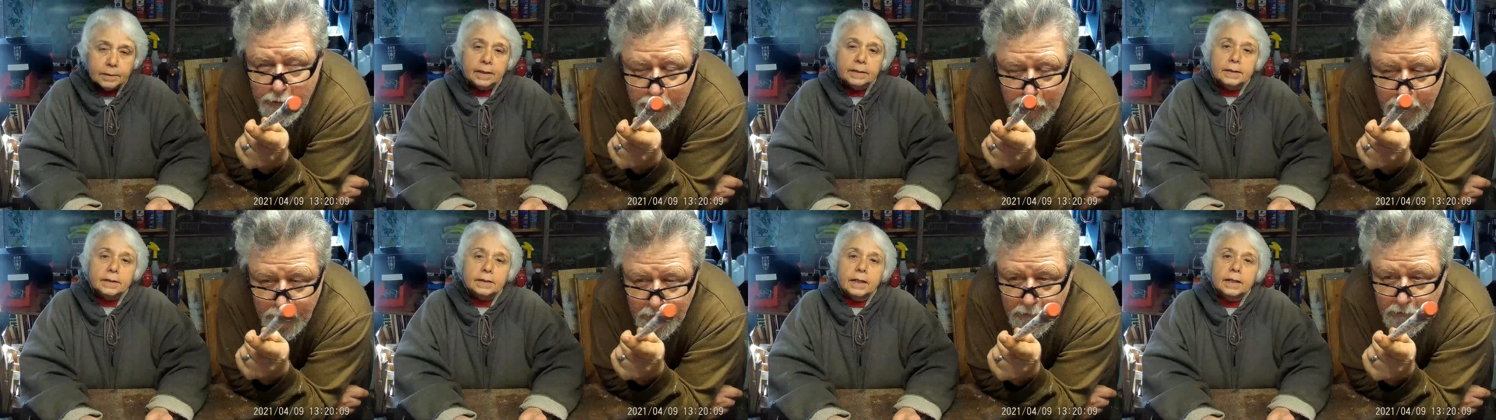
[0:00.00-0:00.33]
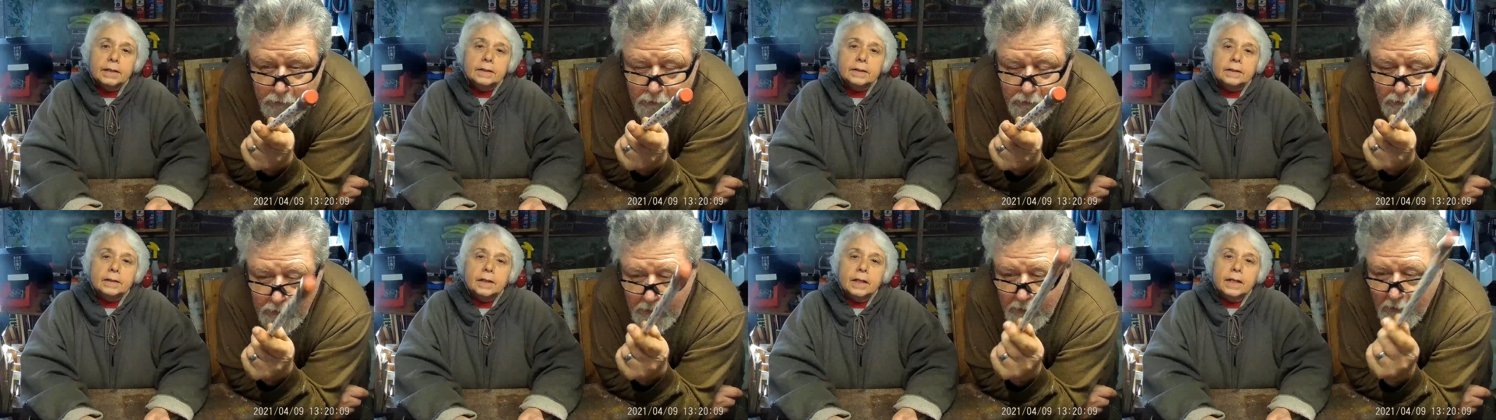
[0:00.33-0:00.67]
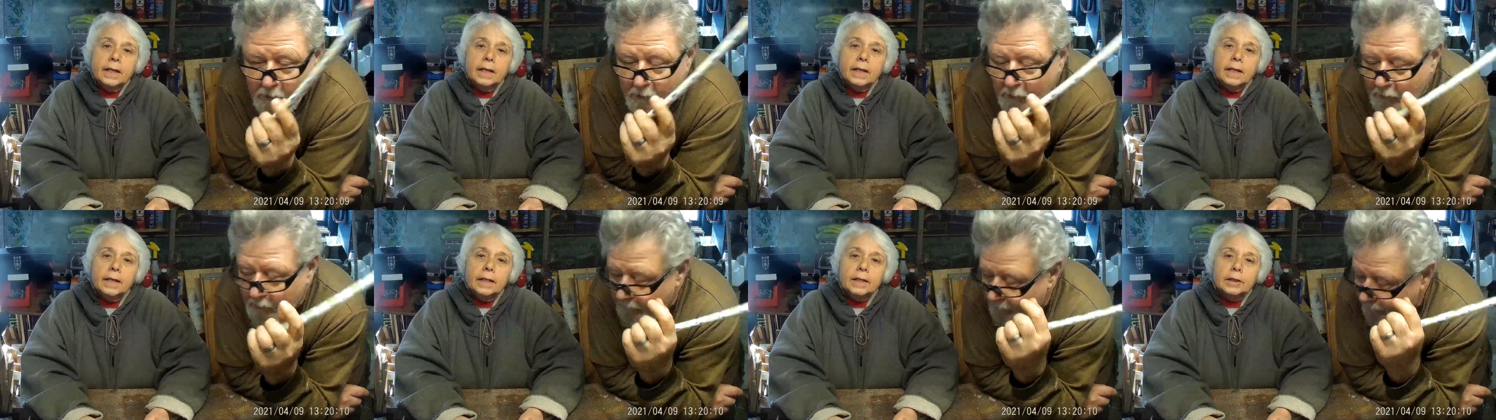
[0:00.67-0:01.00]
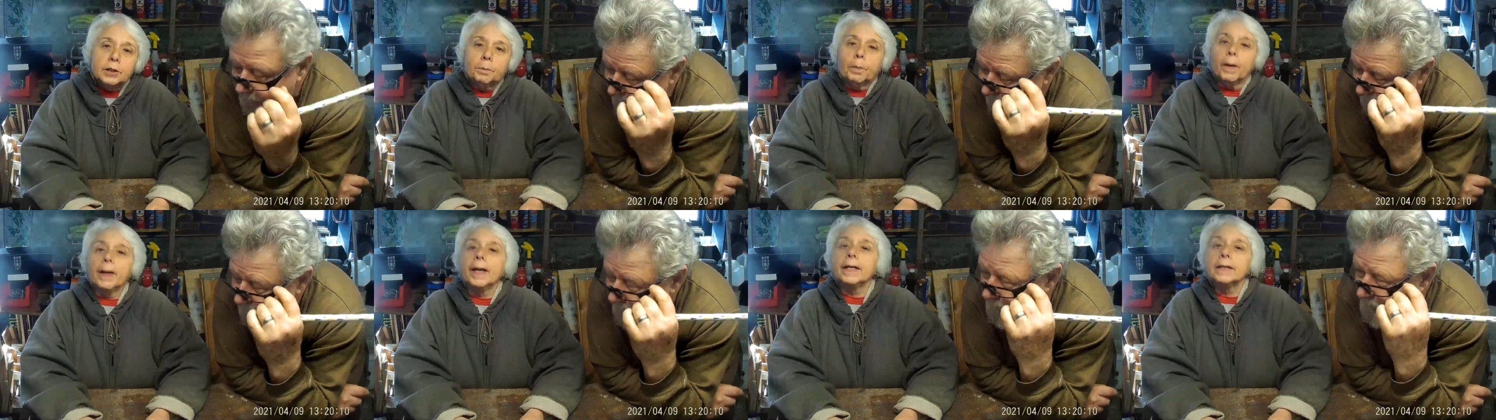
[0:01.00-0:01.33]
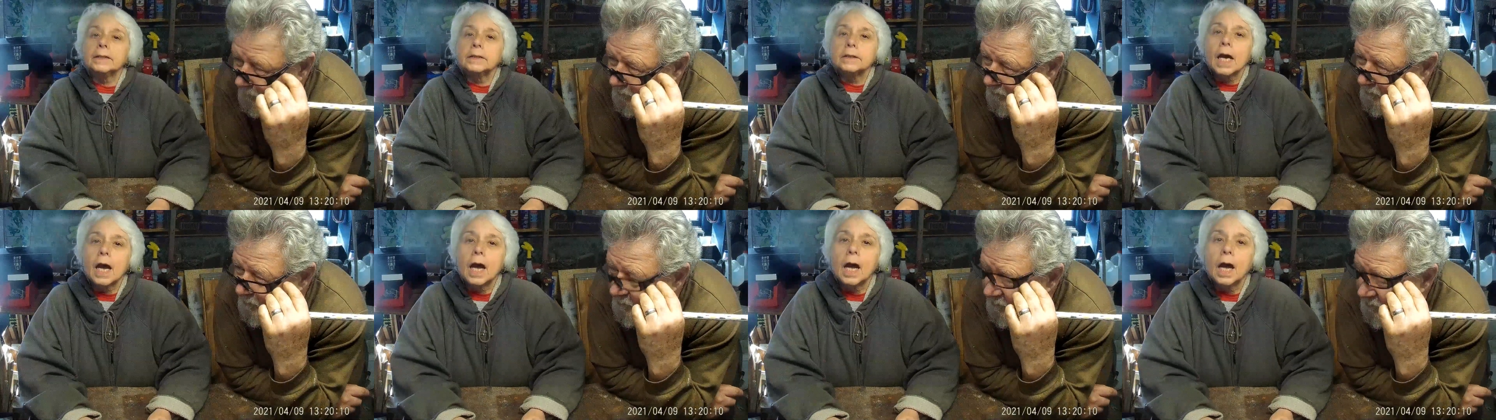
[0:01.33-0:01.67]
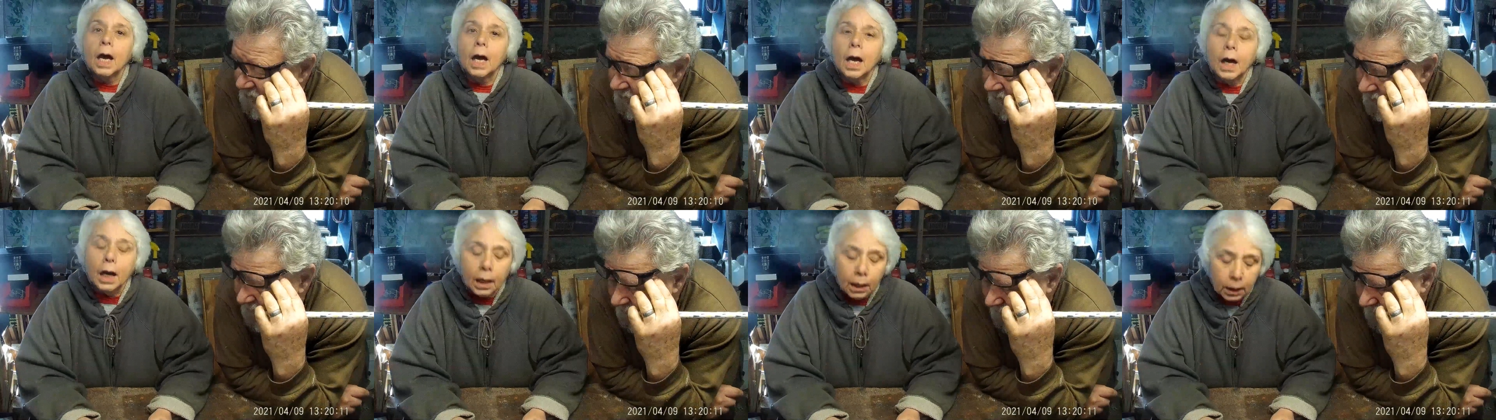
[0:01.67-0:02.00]
Speaker 1: This is the spring
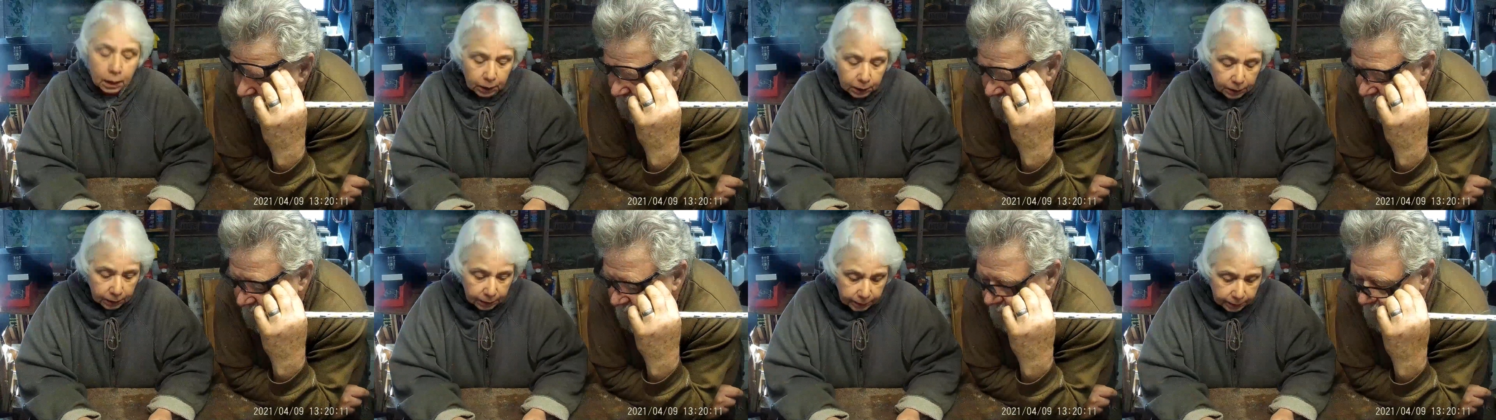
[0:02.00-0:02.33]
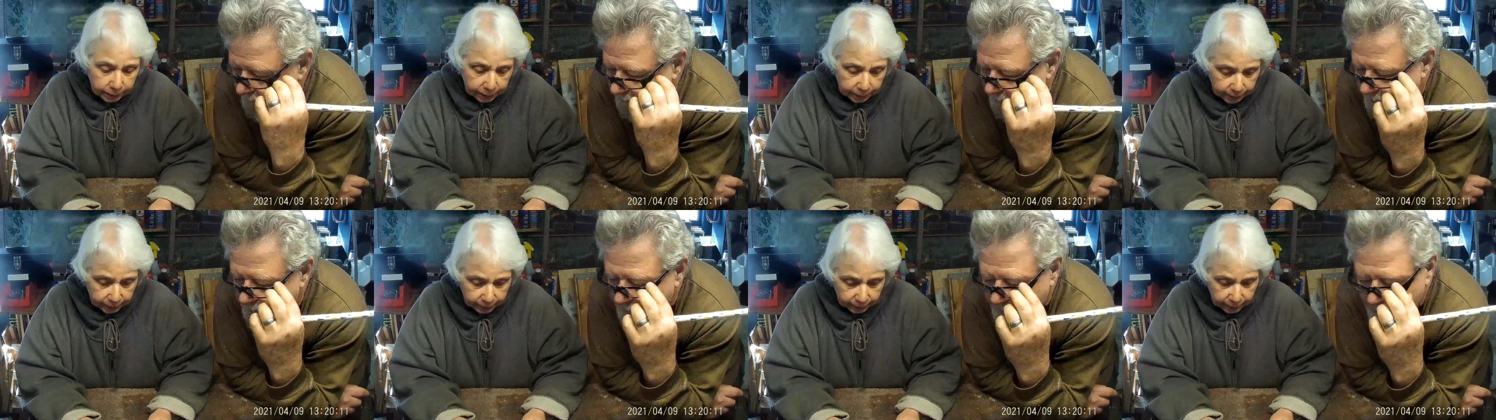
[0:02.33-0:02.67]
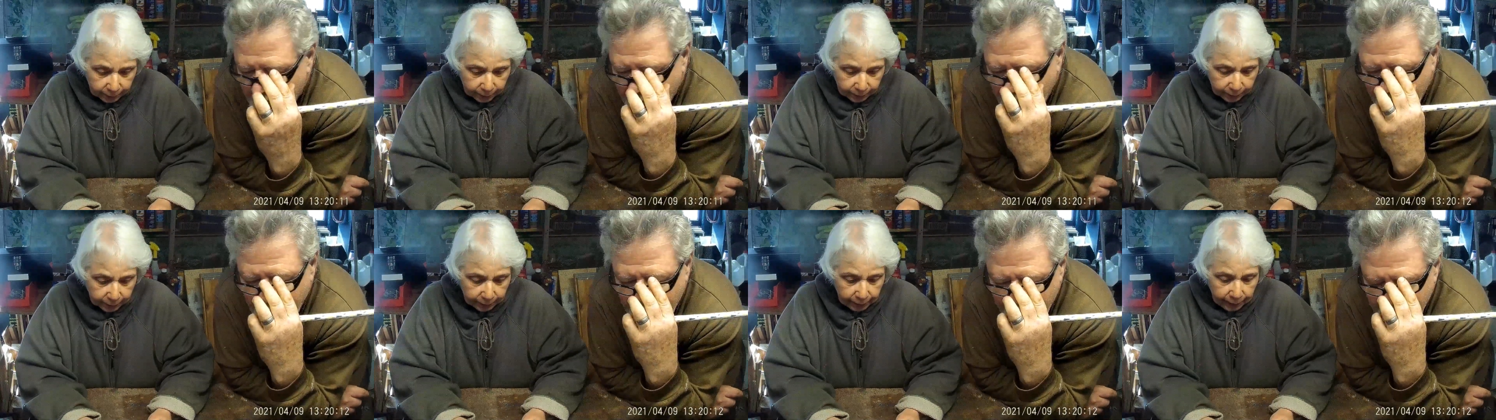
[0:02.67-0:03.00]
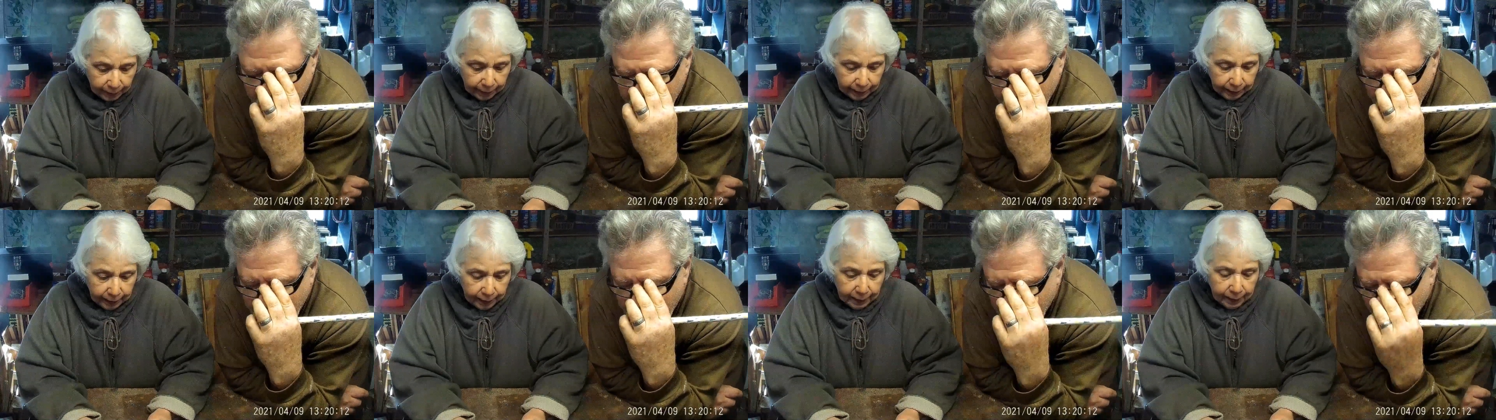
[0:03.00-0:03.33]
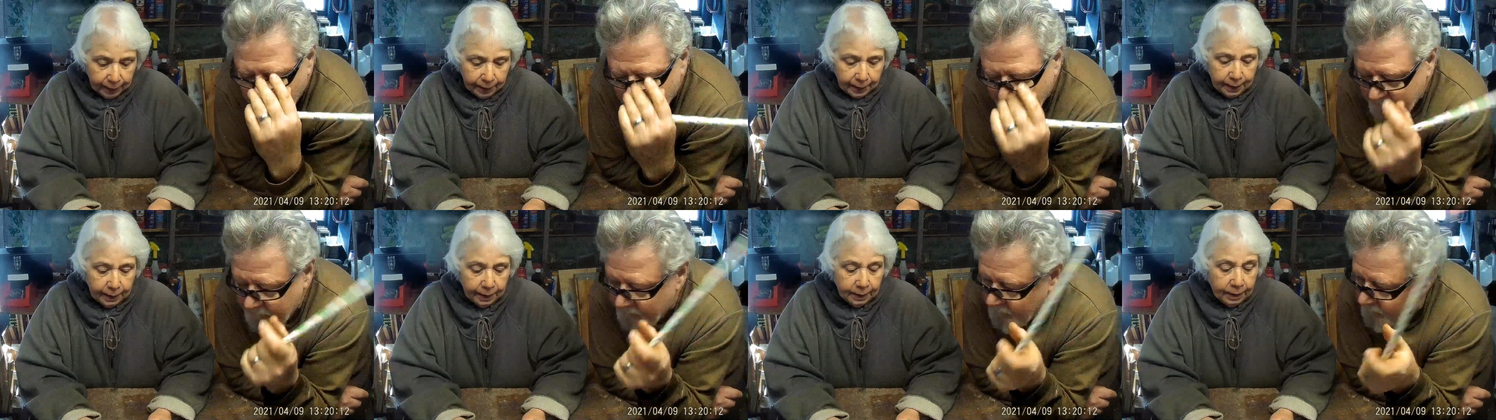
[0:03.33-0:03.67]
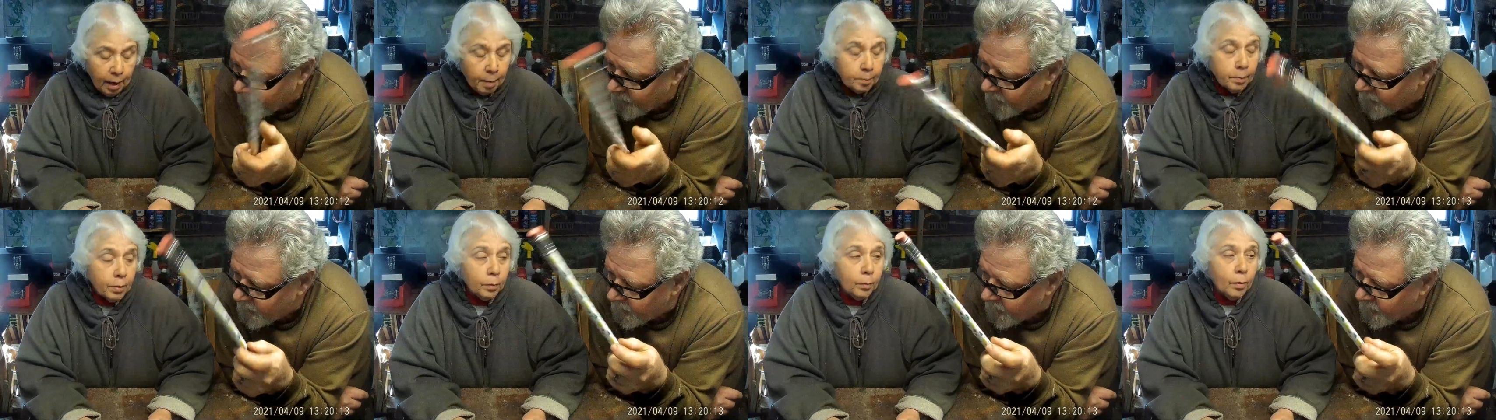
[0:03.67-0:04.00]
tag. And
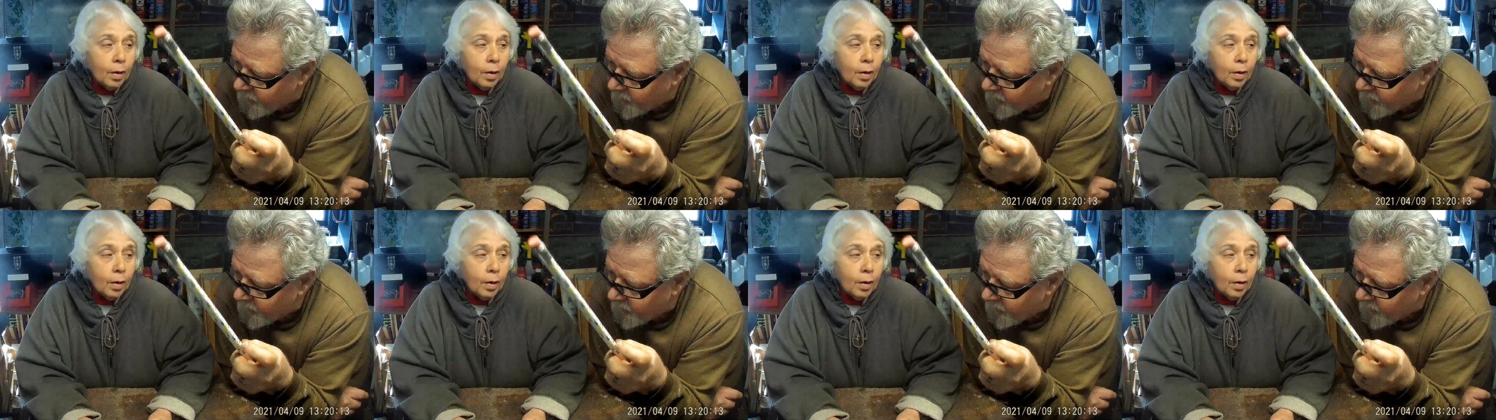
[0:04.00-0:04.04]
number